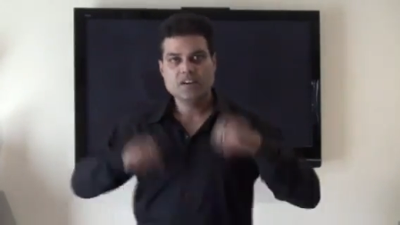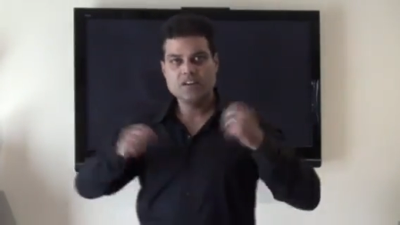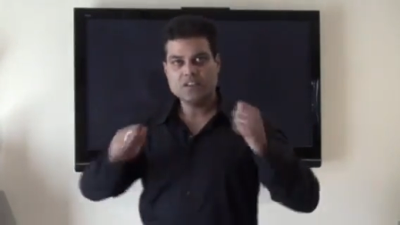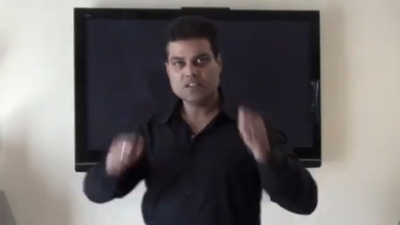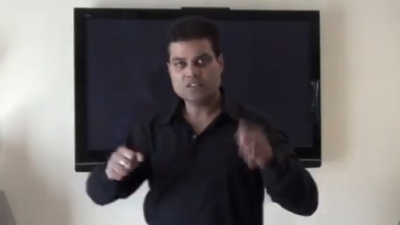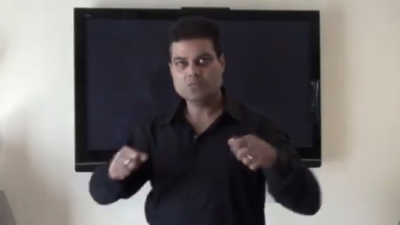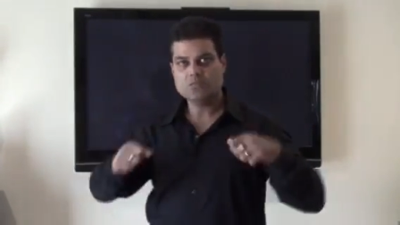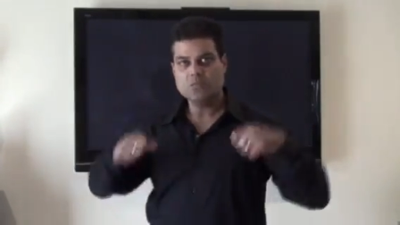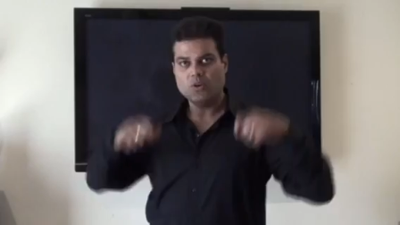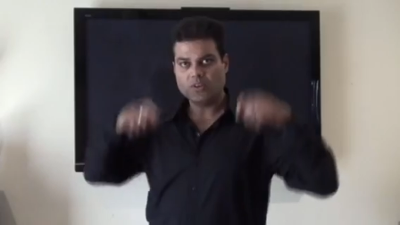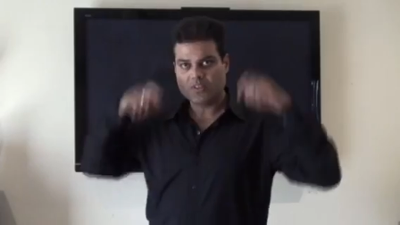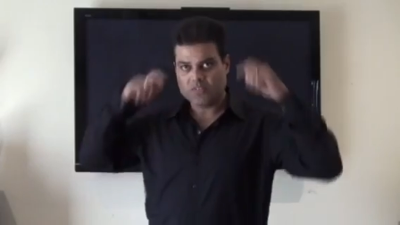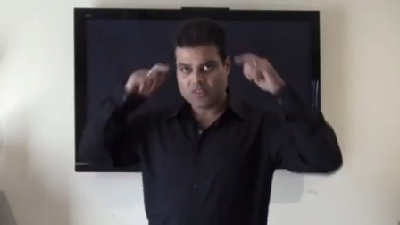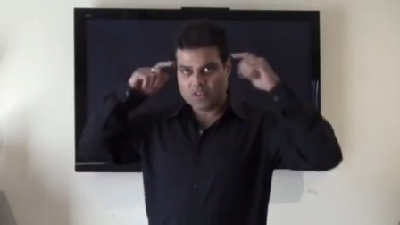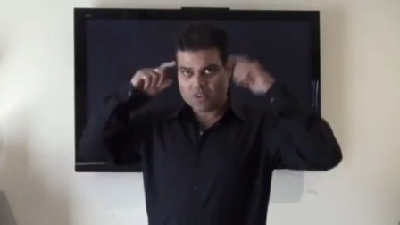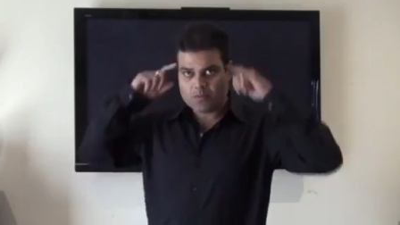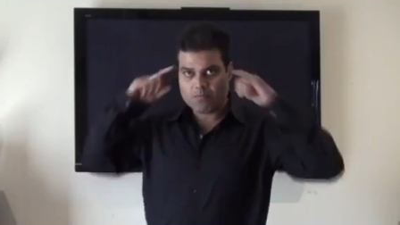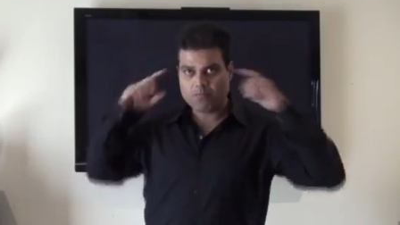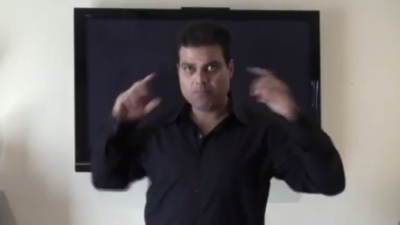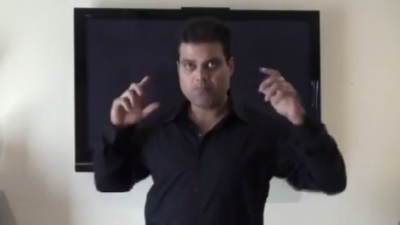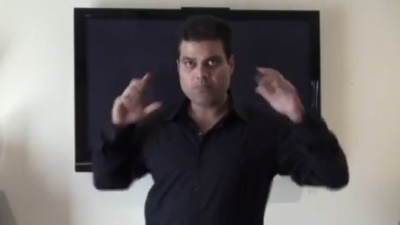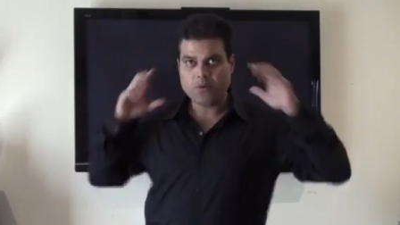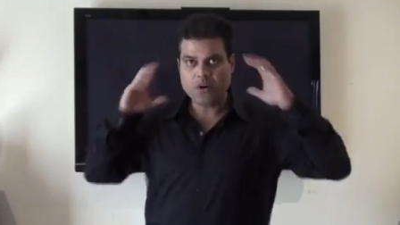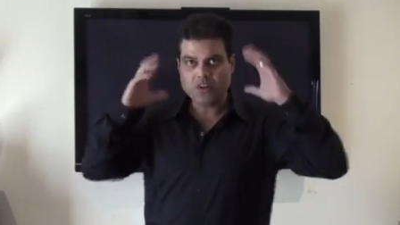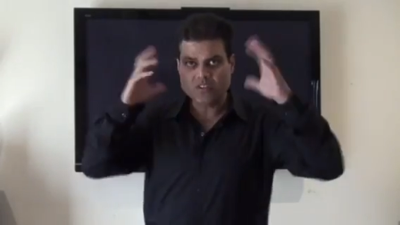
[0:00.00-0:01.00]
Guess what, when
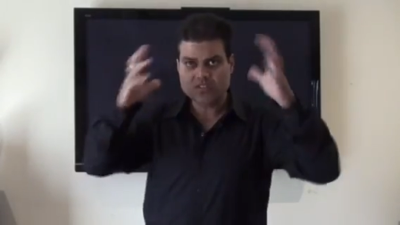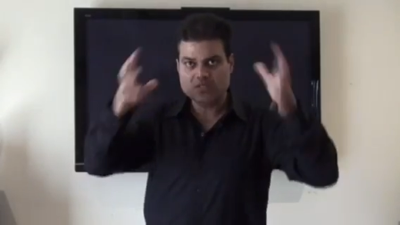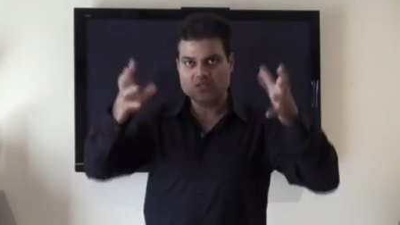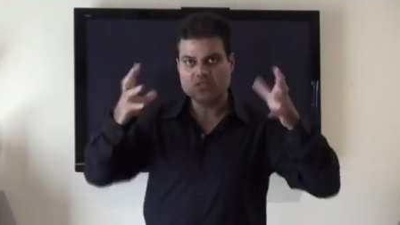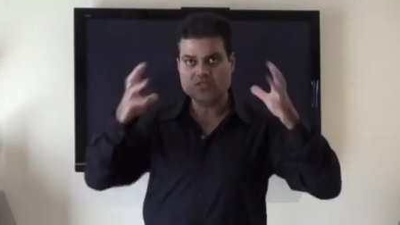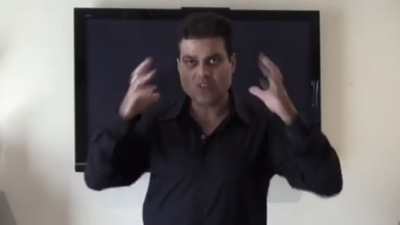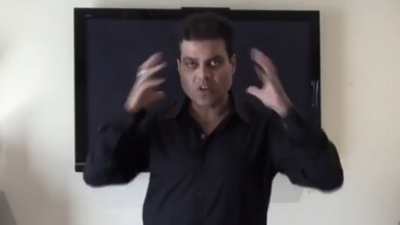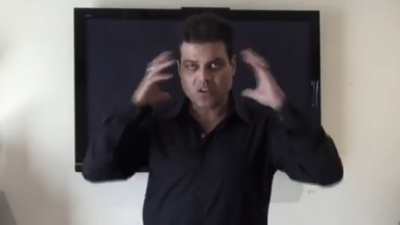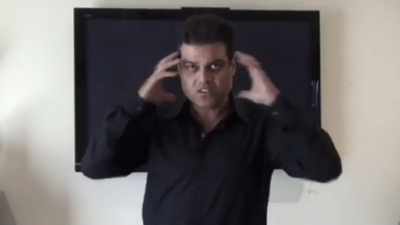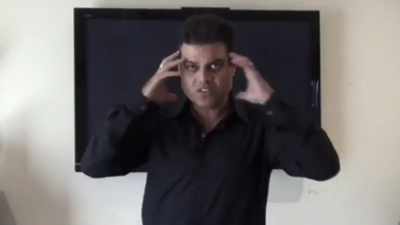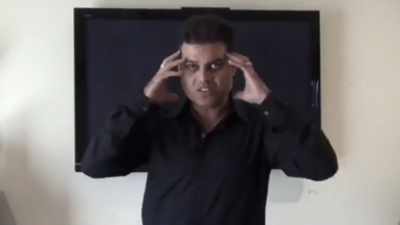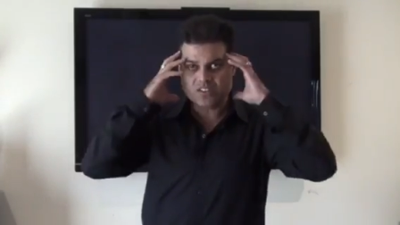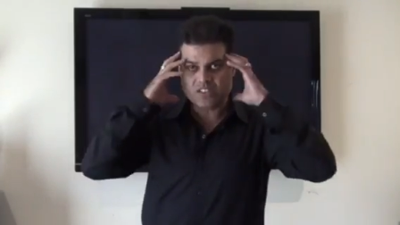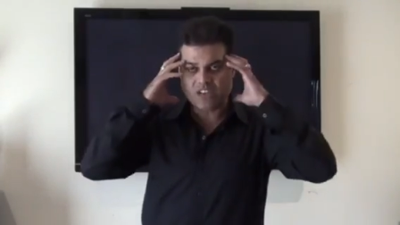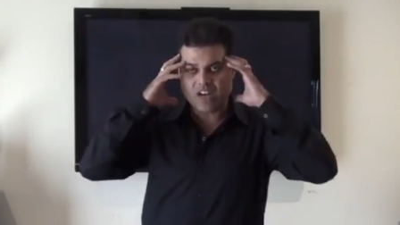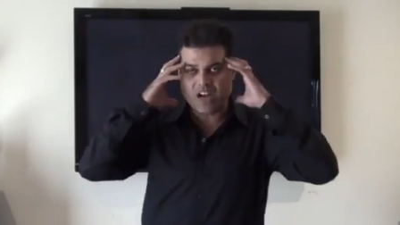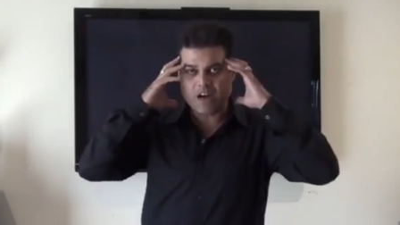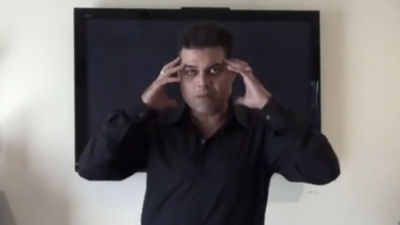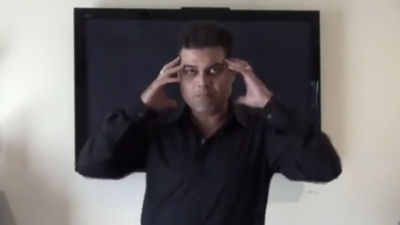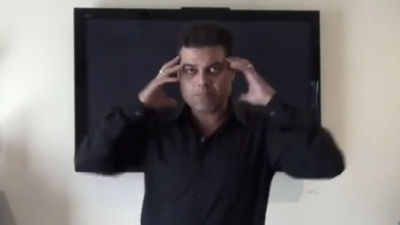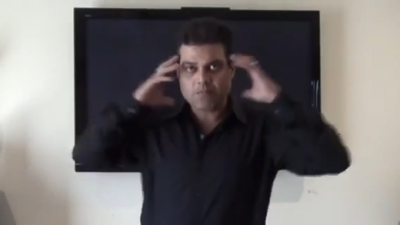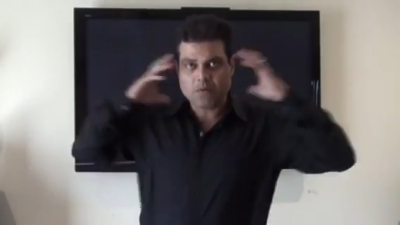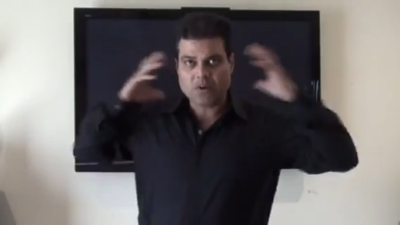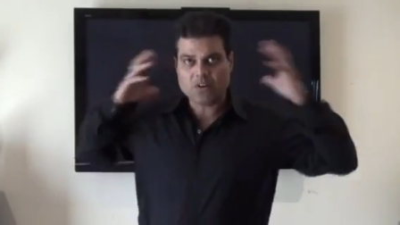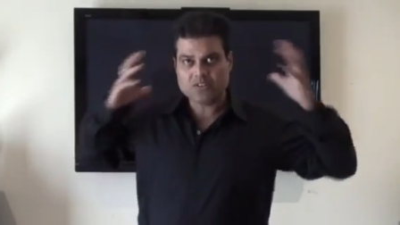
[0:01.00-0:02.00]
your thoughts
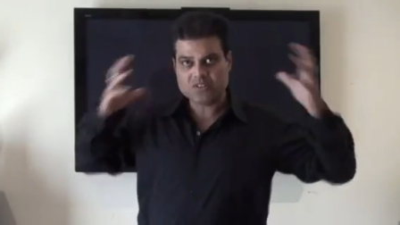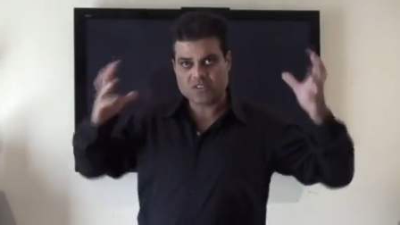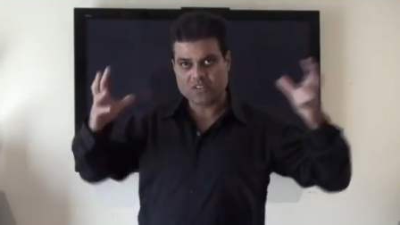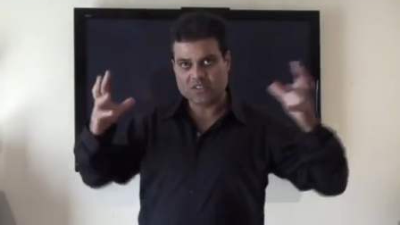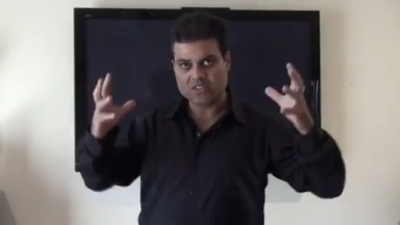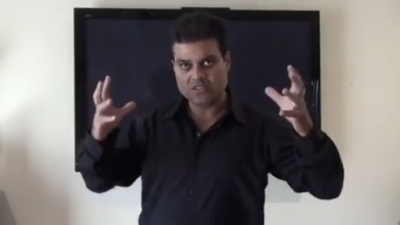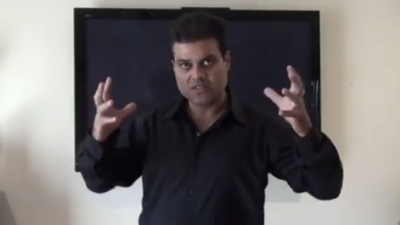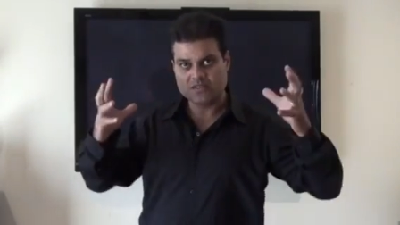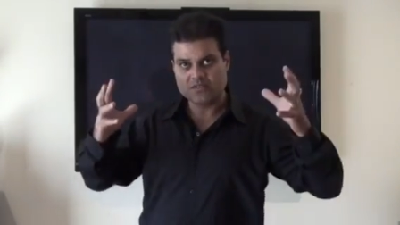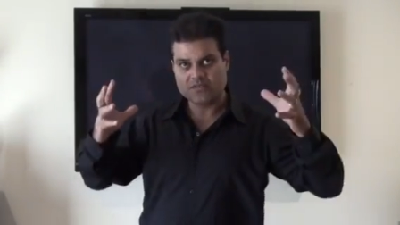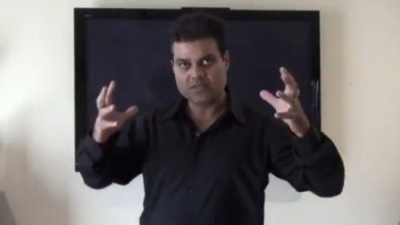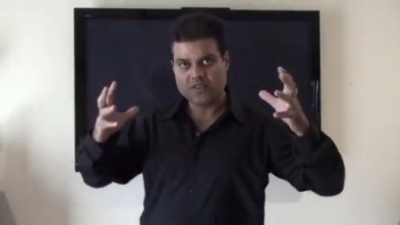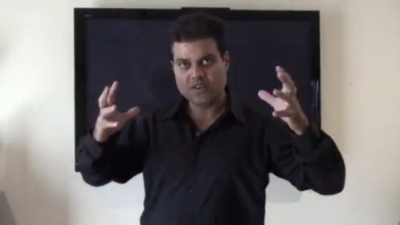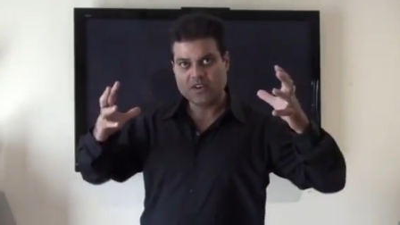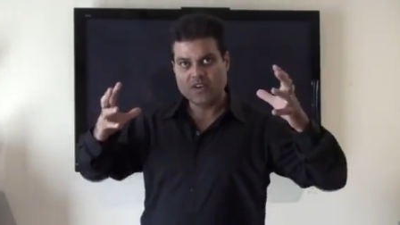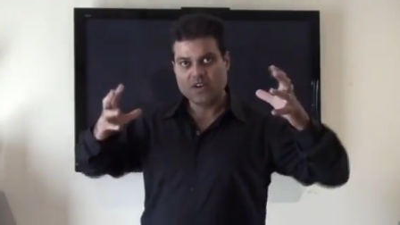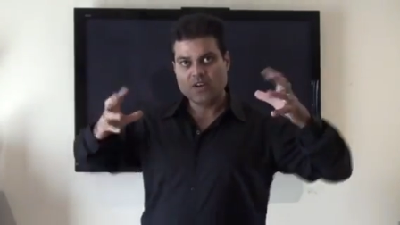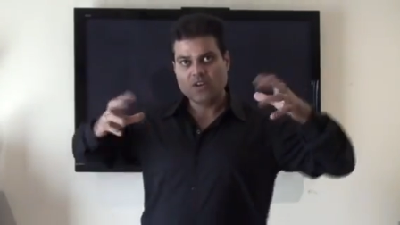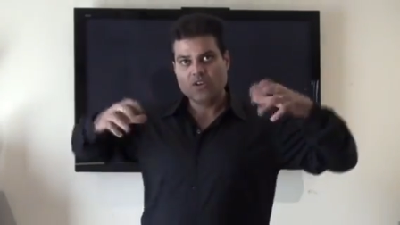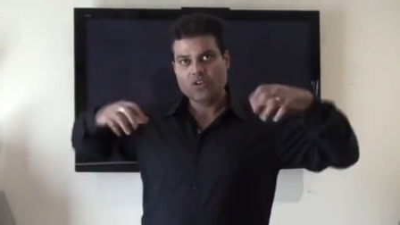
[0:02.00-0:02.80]
are positive